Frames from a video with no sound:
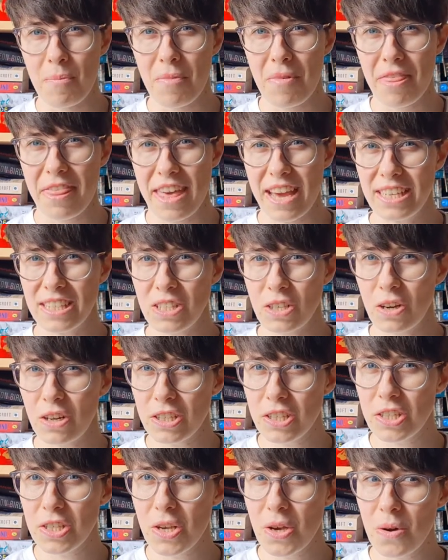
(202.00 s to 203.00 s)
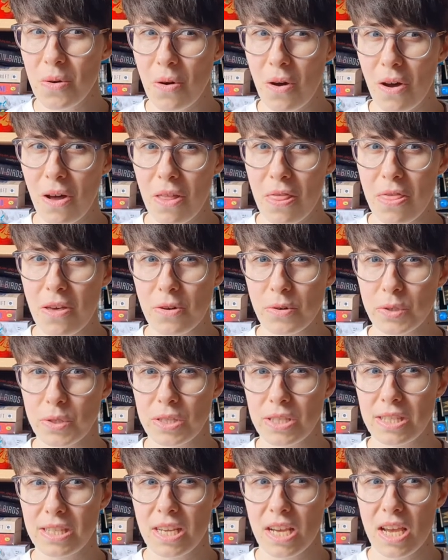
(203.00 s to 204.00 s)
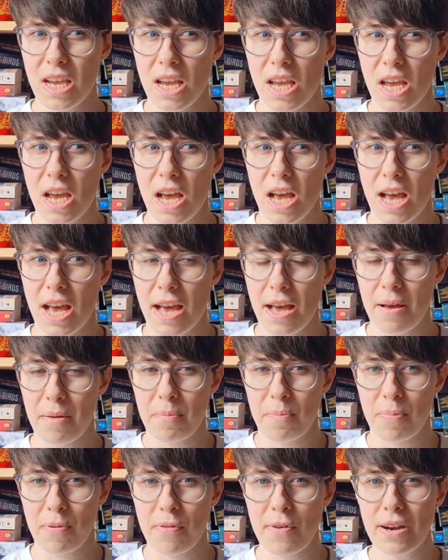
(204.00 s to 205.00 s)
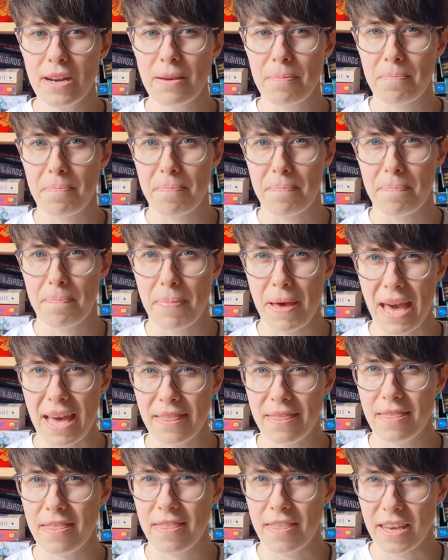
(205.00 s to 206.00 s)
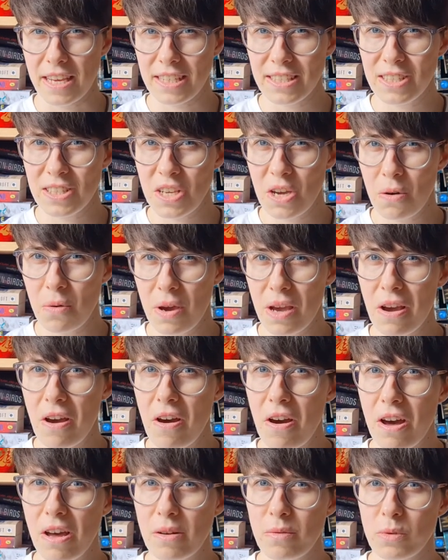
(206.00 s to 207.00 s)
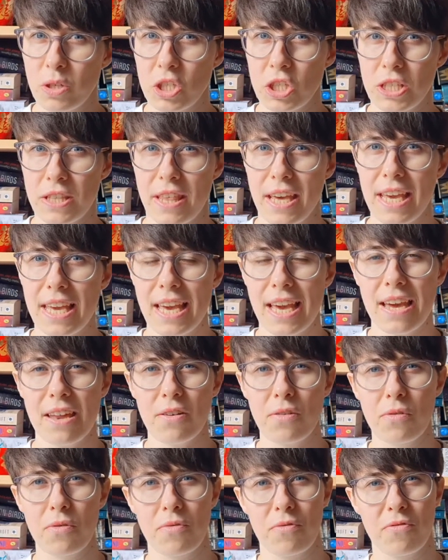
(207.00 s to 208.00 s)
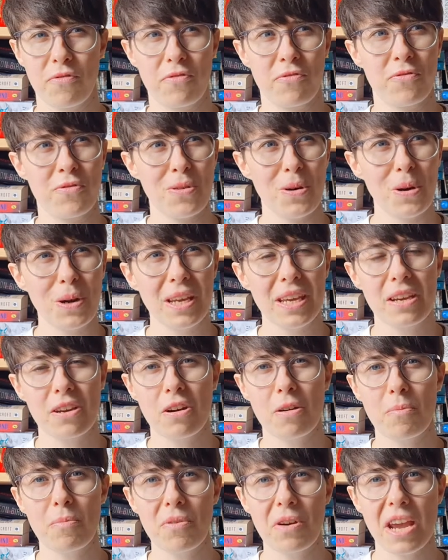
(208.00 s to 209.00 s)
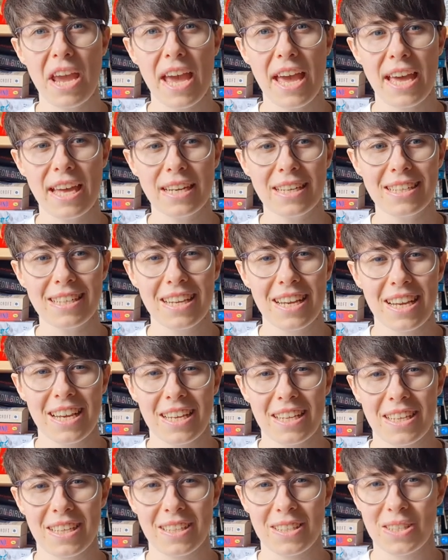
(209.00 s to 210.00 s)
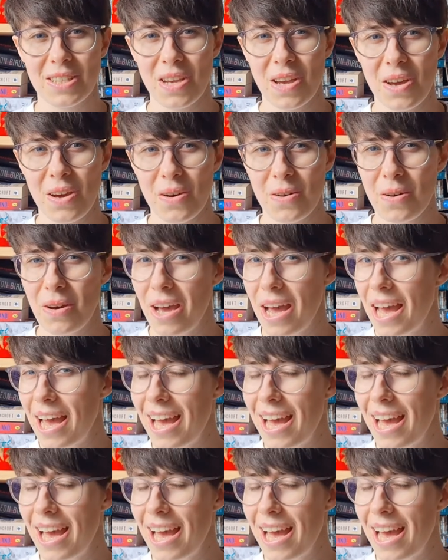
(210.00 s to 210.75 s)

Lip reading: there's also all those pretty bad things going on, which they can't fully comprehend. So